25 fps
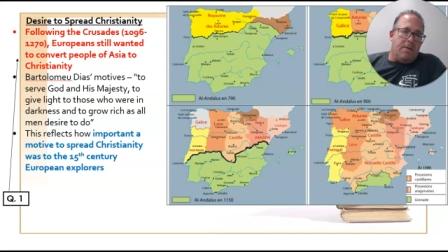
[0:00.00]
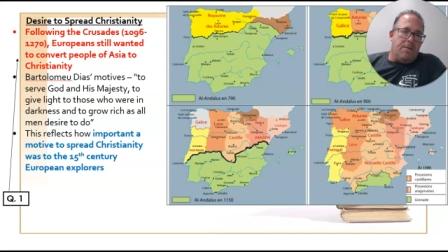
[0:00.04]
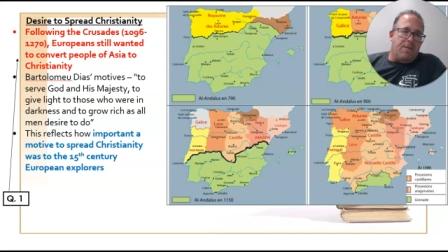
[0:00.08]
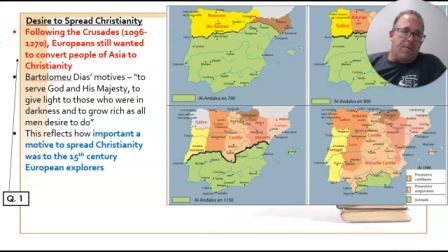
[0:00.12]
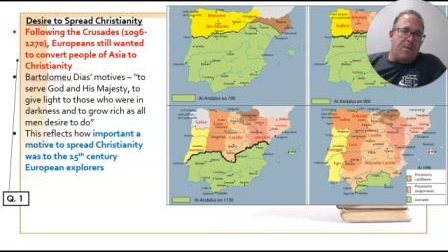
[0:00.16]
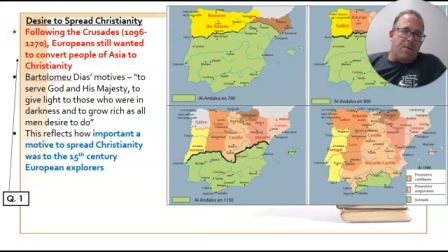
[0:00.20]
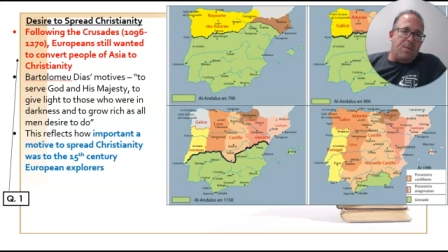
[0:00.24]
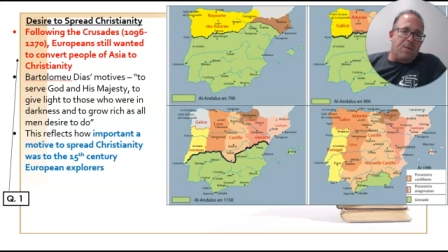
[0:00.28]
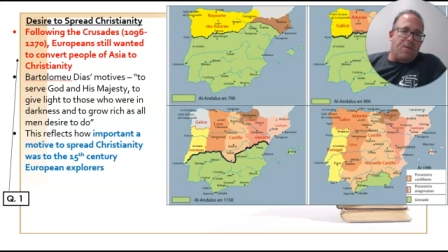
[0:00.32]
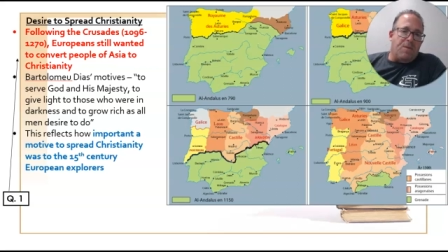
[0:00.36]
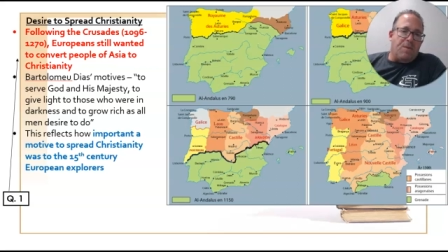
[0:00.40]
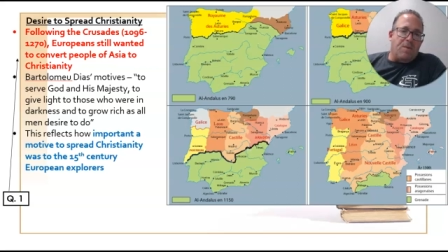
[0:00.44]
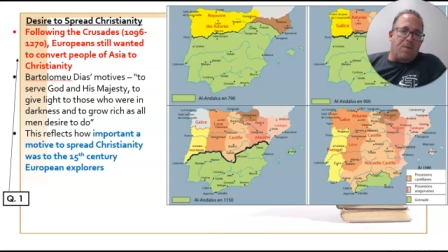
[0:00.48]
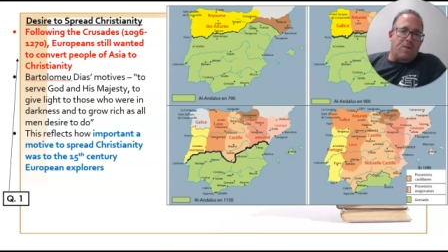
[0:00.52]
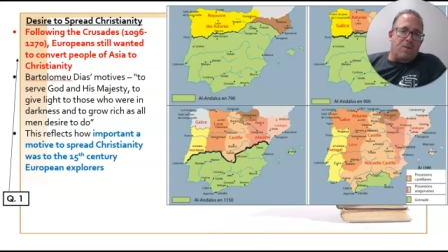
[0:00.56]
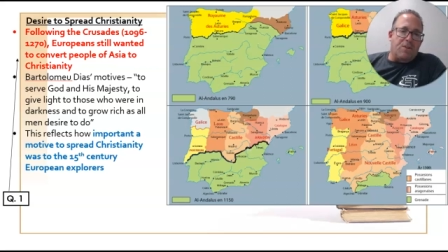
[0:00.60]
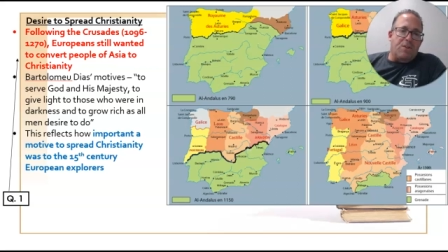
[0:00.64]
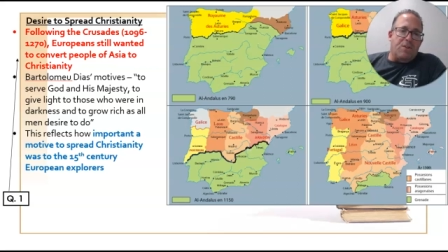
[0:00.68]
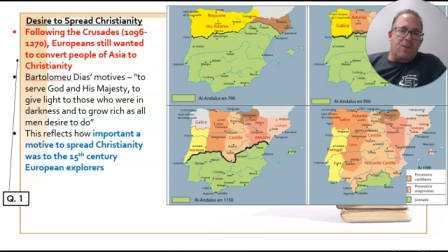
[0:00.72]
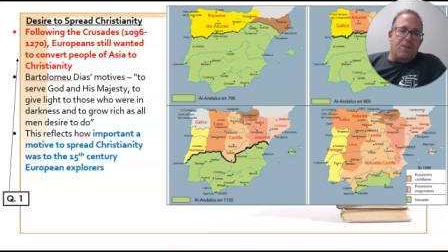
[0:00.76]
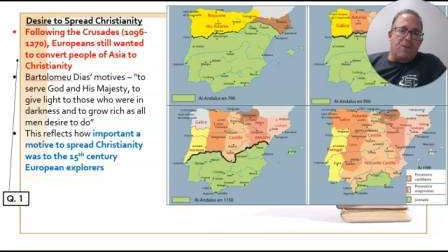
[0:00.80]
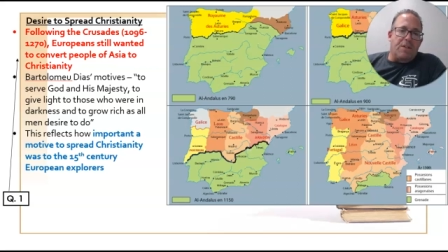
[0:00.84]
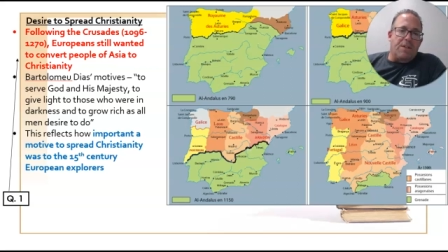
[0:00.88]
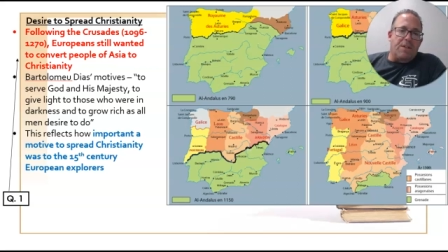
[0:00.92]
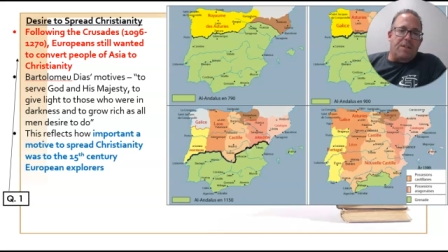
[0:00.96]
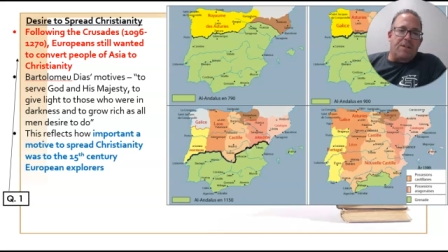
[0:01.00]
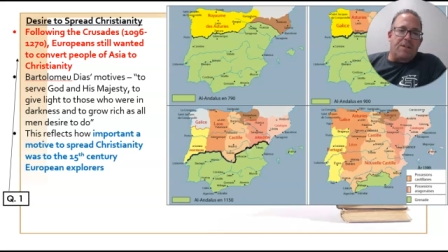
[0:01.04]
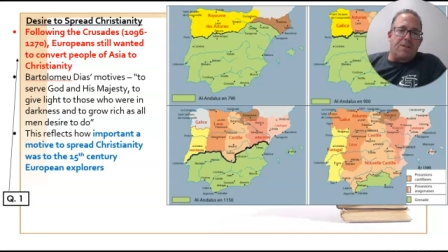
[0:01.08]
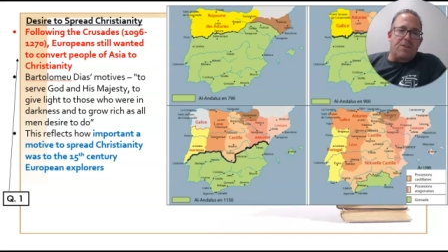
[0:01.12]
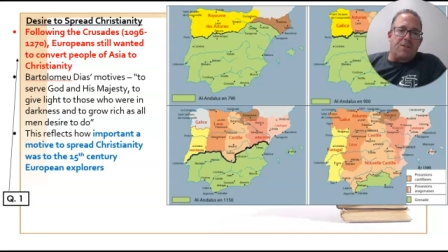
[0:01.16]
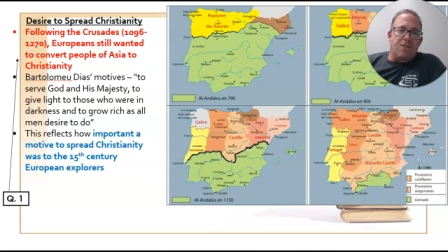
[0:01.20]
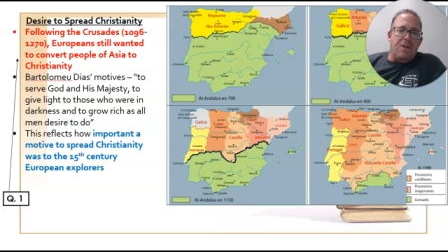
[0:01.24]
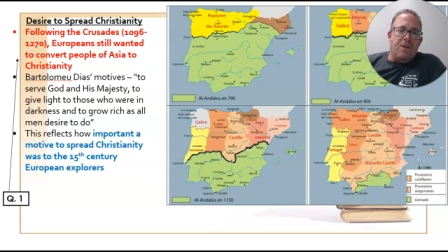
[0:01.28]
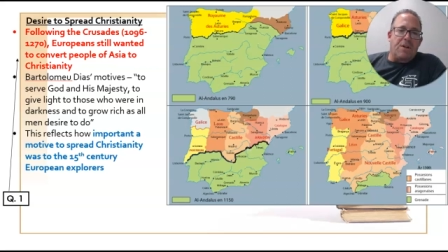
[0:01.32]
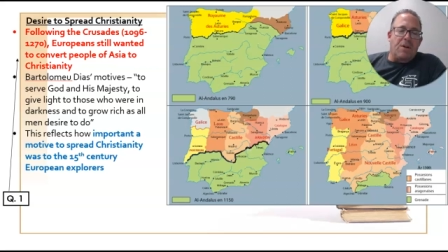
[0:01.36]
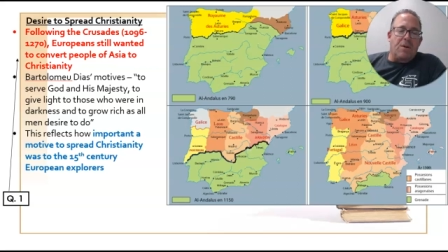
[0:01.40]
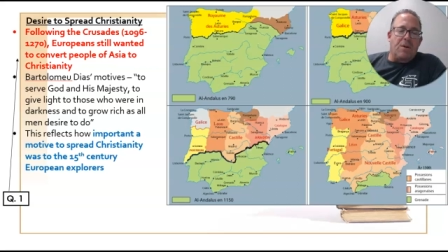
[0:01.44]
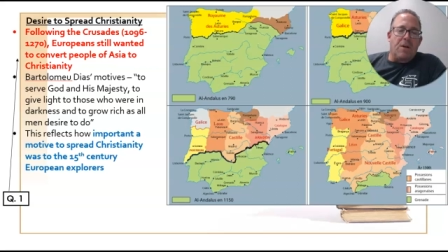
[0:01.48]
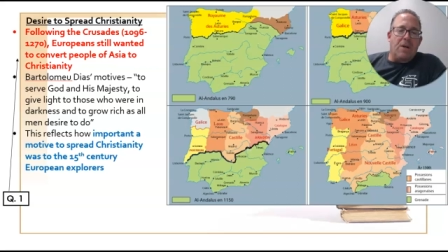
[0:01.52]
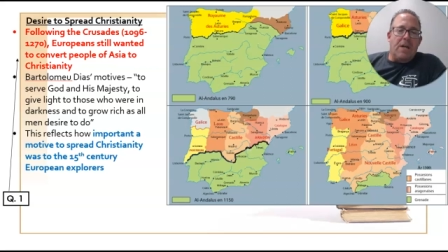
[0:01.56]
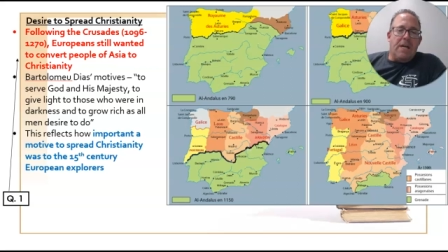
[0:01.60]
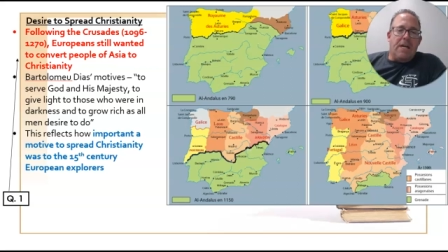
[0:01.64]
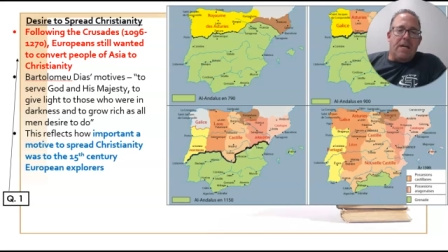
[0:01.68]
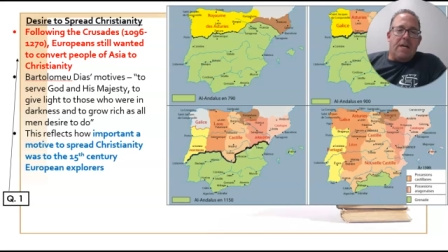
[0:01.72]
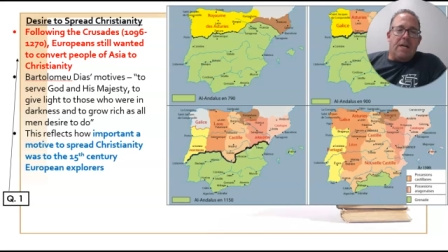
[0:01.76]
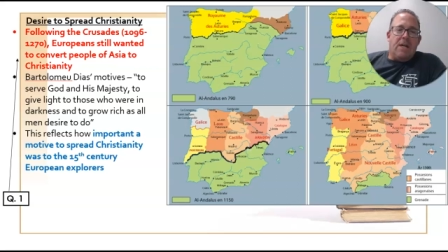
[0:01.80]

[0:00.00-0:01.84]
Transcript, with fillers: from the first unit this year,